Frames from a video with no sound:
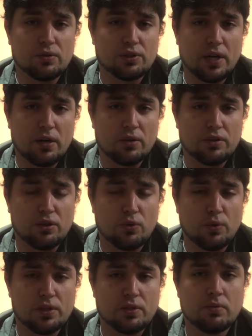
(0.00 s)
share or two,
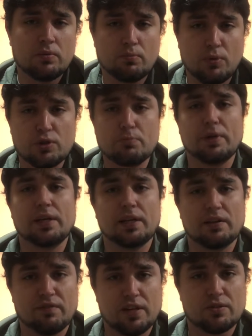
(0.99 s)
which most
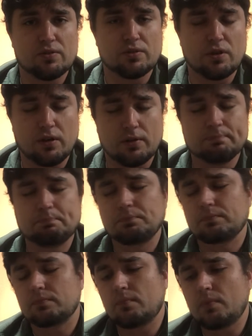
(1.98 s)
beginning investors are.
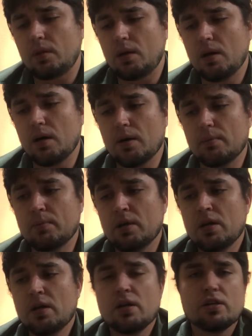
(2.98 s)

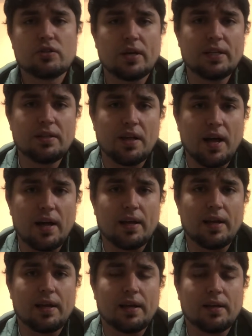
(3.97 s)
So I did that,
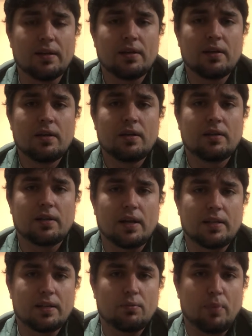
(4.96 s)
and then I
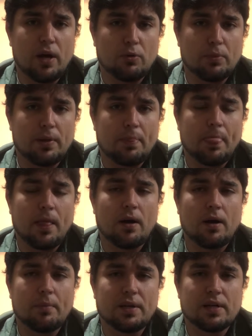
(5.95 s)
did Betterment
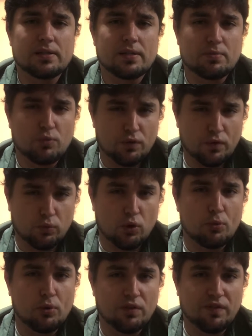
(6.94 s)
because it's more of a
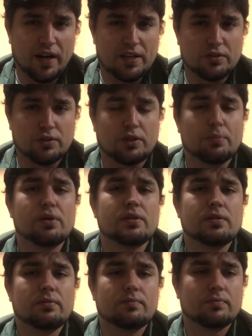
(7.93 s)
robo-advisor. You put,
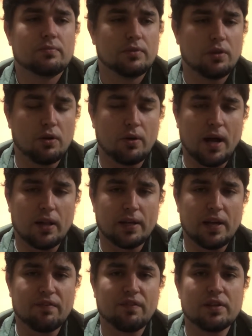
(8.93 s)

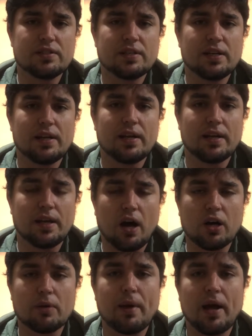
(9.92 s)
allocate funds in, and it
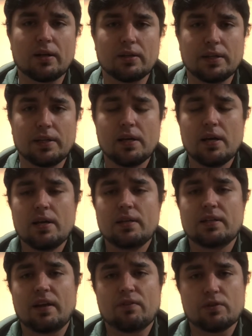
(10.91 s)
automatically
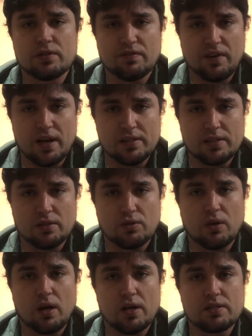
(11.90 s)
diversifies it
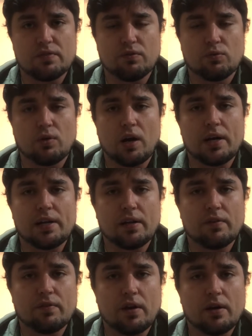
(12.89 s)
across a variety of